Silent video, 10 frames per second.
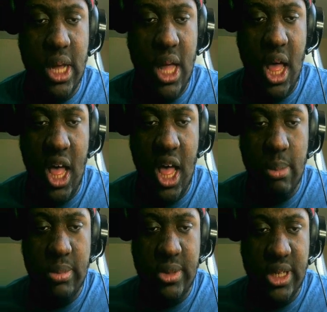
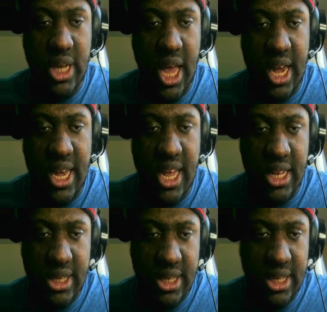um, I think
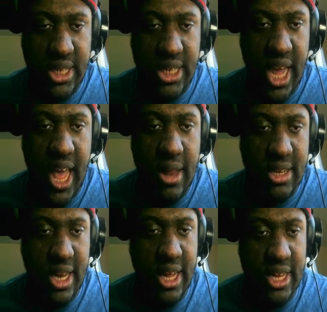she had
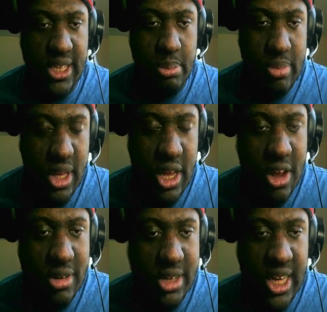like a you
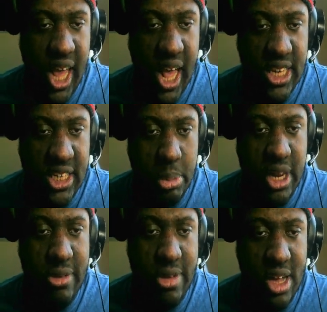know she has
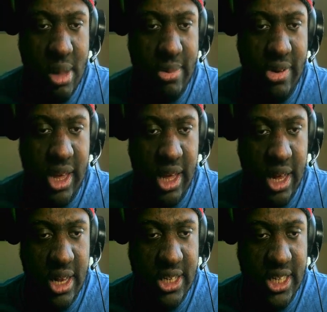speedy recovery
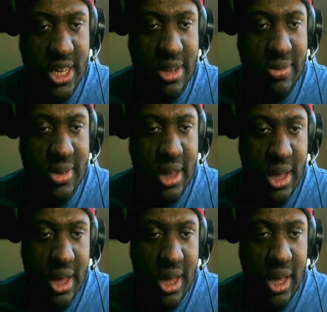and stuff.
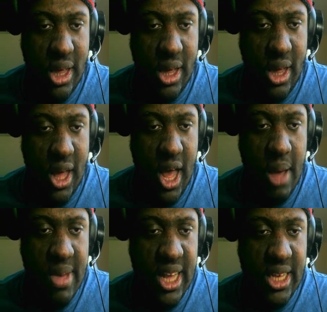I
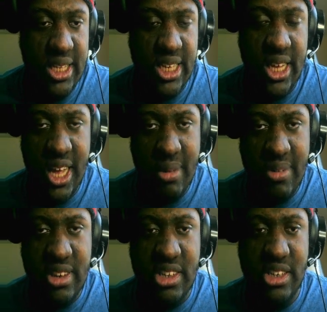mean, she
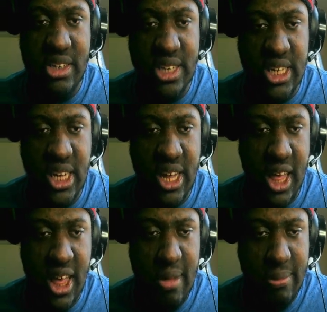could return. She
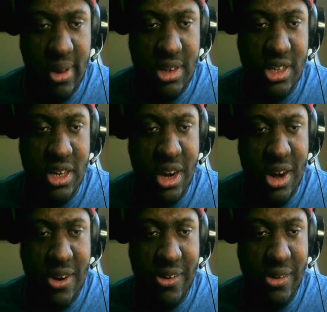could
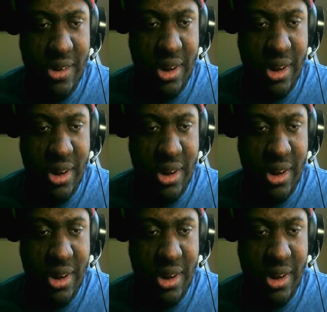return